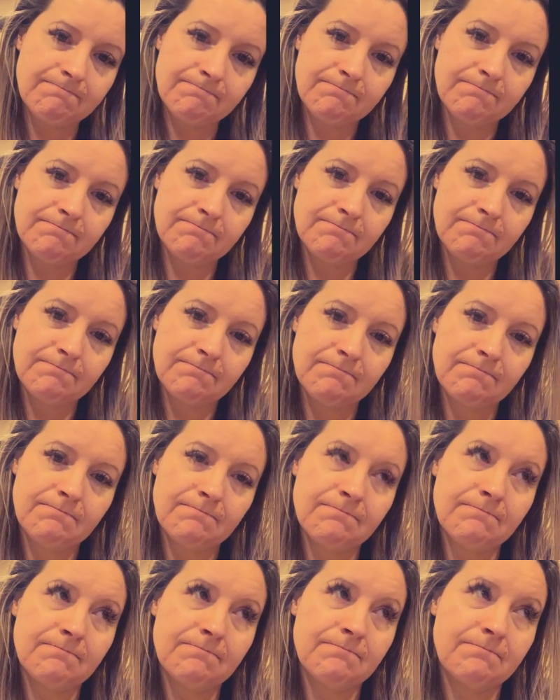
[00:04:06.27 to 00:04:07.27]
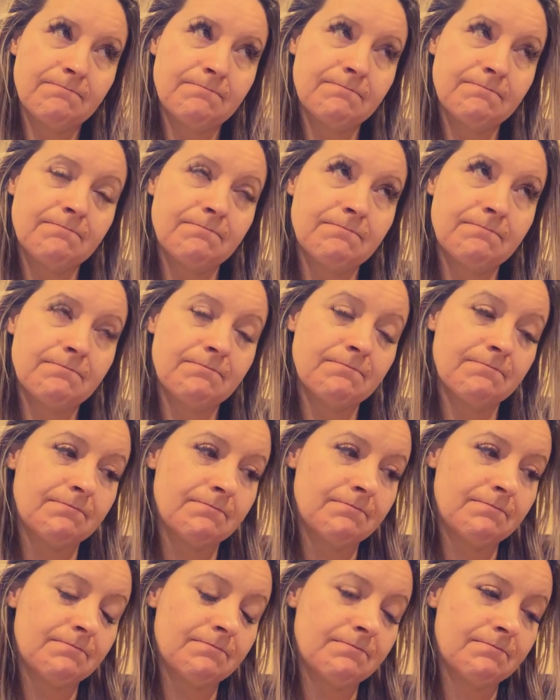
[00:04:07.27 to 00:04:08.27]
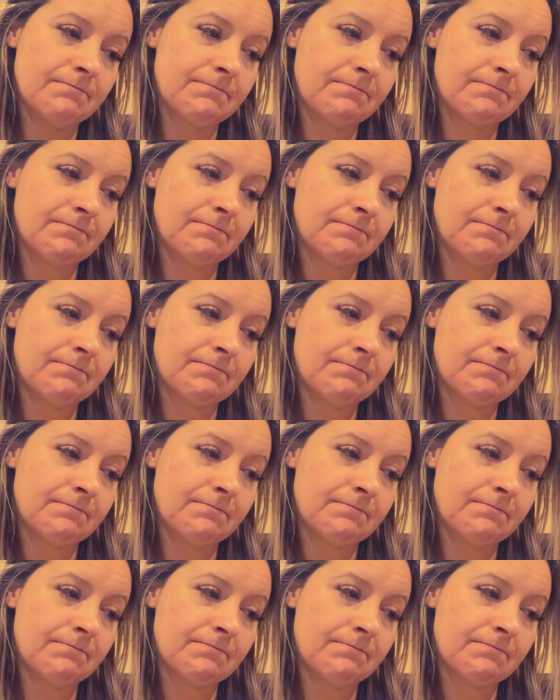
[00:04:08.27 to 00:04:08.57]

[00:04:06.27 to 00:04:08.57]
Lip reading: (no one is talking)